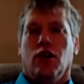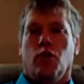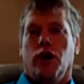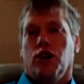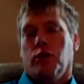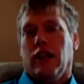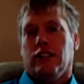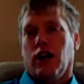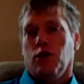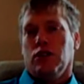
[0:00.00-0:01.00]
when you're being
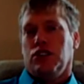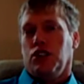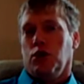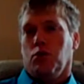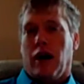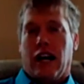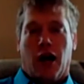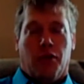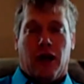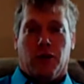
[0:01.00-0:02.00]
told that you might
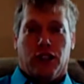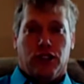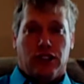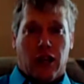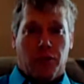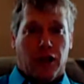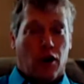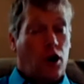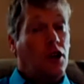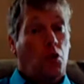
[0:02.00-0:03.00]
not be able to do something,
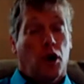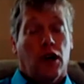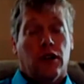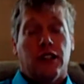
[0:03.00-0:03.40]
or well,